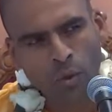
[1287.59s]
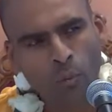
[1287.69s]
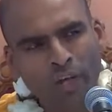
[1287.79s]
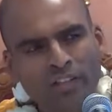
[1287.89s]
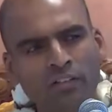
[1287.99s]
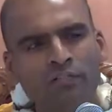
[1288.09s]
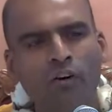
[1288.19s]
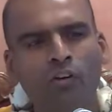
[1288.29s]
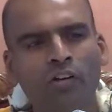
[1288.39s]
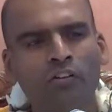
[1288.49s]
When the
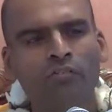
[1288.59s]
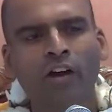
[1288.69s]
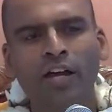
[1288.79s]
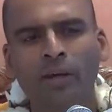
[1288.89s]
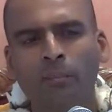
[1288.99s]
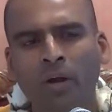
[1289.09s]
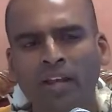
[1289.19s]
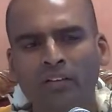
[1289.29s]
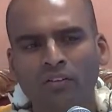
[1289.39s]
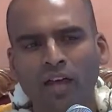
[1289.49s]
forest fire
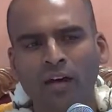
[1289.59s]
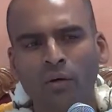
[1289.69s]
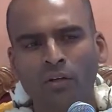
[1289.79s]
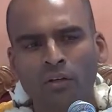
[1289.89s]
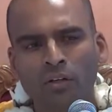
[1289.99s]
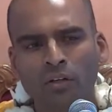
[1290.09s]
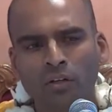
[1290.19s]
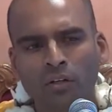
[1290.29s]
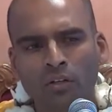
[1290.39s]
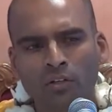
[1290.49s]
breaks out,
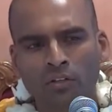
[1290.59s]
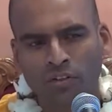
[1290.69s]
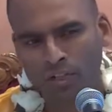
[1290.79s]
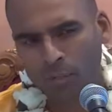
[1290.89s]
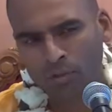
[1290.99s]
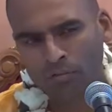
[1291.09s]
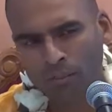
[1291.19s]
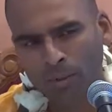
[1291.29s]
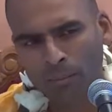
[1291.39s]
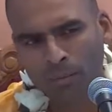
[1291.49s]
does anyone
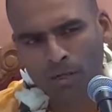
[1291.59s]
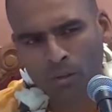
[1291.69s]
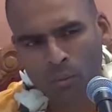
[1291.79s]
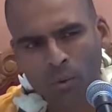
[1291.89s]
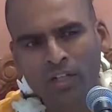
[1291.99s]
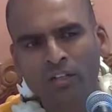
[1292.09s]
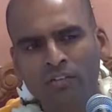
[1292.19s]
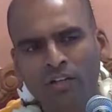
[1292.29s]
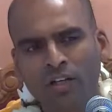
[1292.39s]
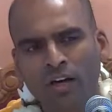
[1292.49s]
remember what
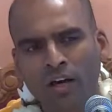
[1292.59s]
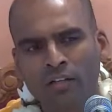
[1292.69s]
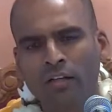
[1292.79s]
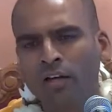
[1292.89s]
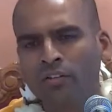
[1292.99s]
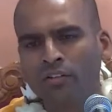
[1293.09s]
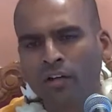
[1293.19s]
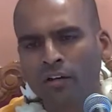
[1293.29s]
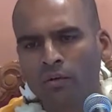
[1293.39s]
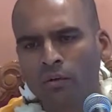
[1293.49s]
is the
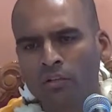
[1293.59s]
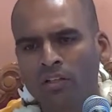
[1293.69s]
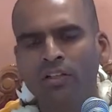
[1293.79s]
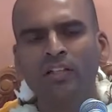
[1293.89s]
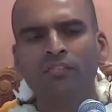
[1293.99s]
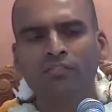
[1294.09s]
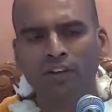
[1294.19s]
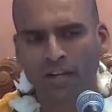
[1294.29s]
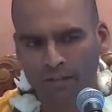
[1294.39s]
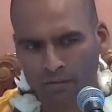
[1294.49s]
anartha or the
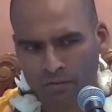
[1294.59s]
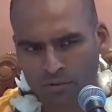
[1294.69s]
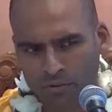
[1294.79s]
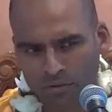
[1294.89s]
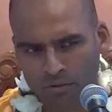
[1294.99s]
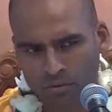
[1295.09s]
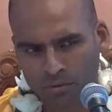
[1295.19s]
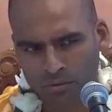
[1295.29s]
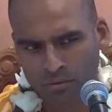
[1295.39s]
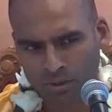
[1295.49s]
defect
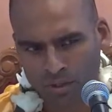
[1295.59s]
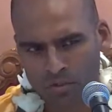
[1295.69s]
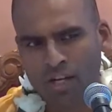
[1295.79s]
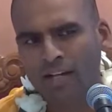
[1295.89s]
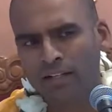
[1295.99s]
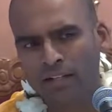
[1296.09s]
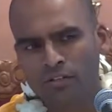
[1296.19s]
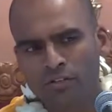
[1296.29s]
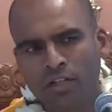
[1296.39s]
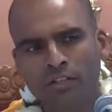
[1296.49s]
or the
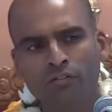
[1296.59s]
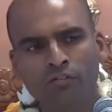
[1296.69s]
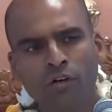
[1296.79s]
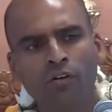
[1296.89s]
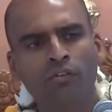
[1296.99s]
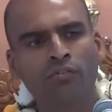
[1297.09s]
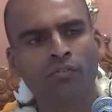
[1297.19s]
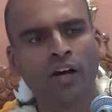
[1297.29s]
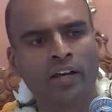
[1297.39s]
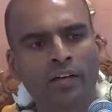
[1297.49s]
challenge that the forest
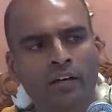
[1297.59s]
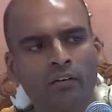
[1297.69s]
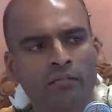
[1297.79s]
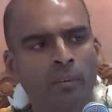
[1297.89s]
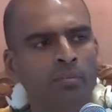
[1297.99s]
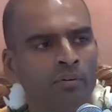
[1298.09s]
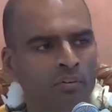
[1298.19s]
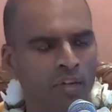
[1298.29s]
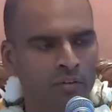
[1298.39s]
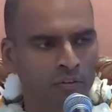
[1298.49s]
fire
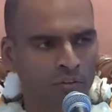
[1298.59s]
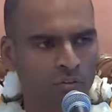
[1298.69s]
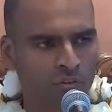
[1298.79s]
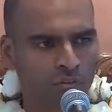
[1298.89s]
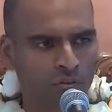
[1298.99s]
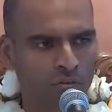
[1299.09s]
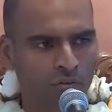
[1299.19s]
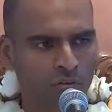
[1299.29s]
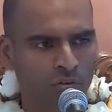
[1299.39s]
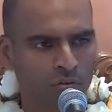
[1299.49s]
represents
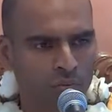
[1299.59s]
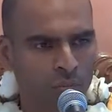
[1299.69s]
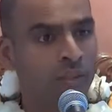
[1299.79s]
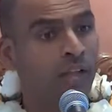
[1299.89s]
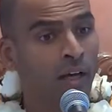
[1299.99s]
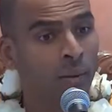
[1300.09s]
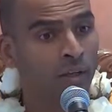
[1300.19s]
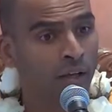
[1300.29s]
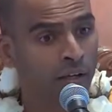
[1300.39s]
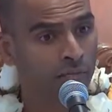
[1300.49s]
within
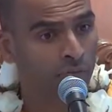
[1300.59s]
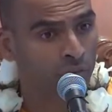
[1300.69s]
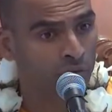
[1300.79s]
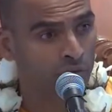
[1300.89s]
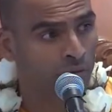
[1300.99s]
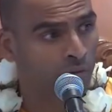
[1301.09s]
our lives?